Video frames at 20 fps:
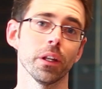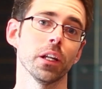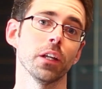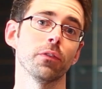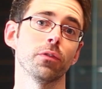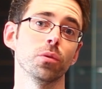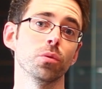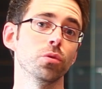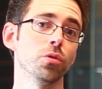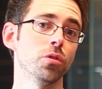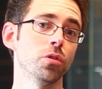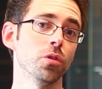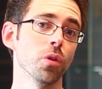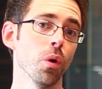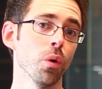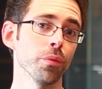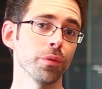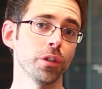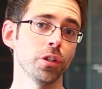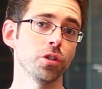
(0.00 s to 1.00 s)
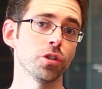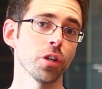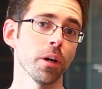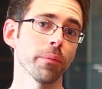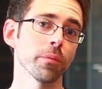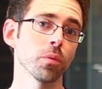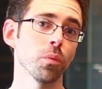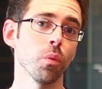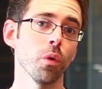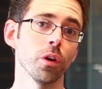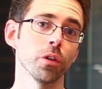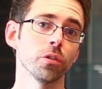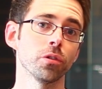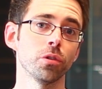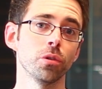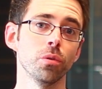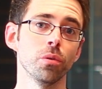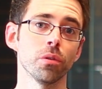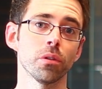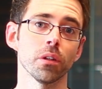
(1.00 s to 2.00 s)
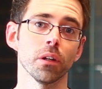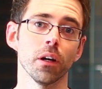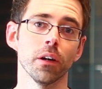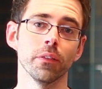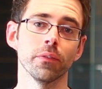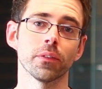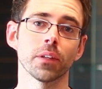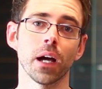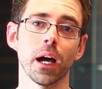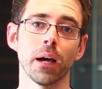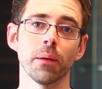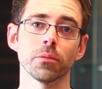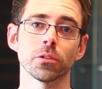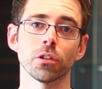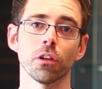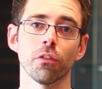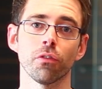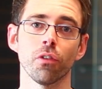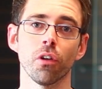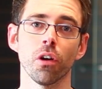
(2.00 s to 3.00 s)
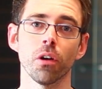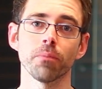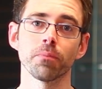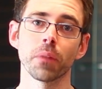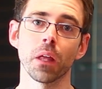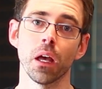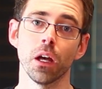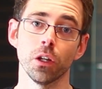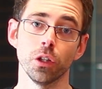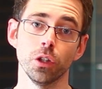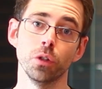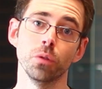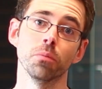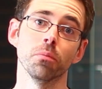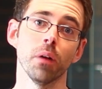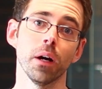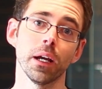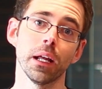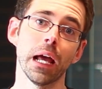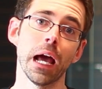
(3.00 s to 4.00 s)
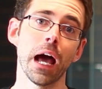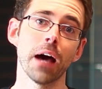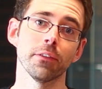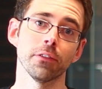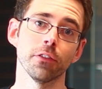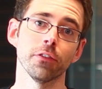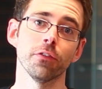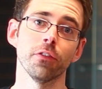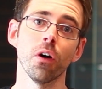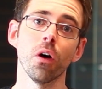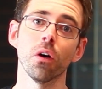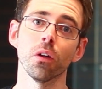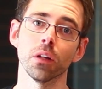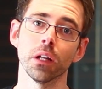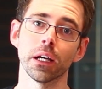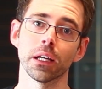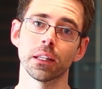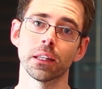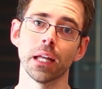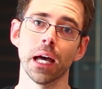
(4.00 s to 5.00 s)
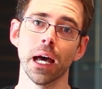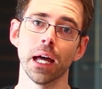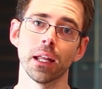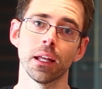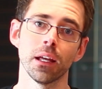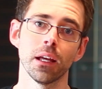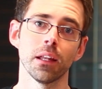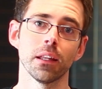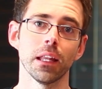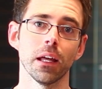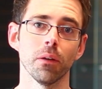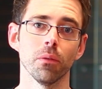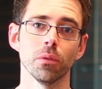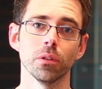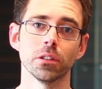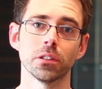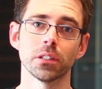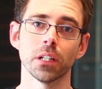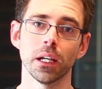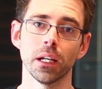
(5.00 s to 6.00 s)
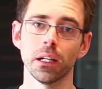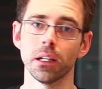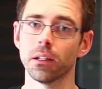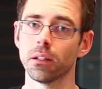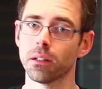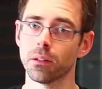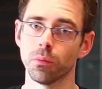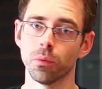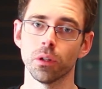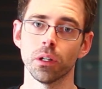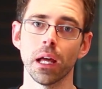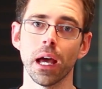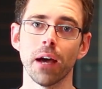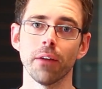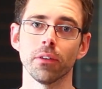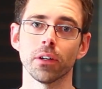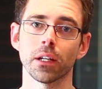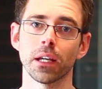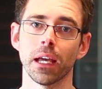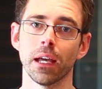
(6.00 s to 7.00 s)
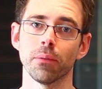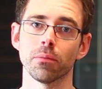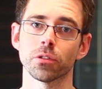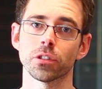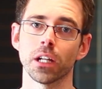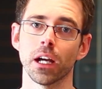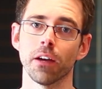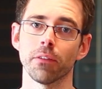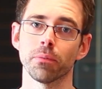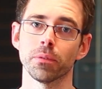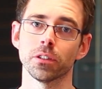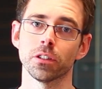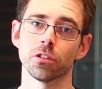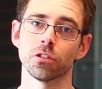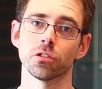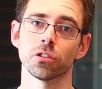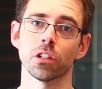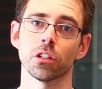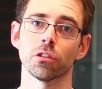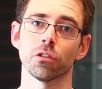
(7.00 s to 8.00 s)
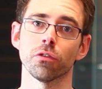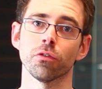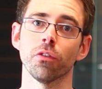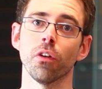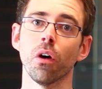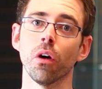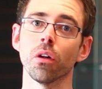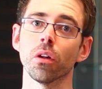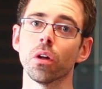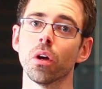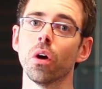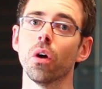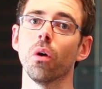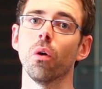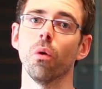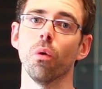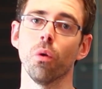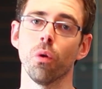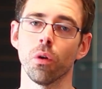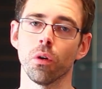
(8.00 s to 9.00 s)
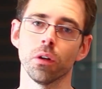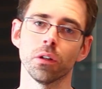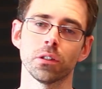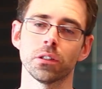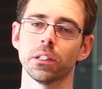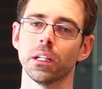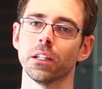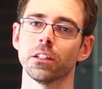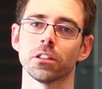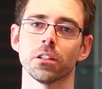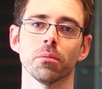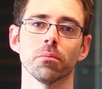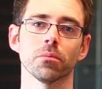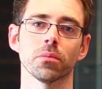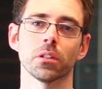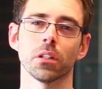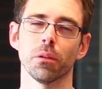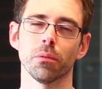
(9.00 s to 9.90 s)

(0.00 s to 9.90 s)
that if you only jumped one tooth in time so far, you might have a fault like that would have a camshaft position sensor fault. Or it says a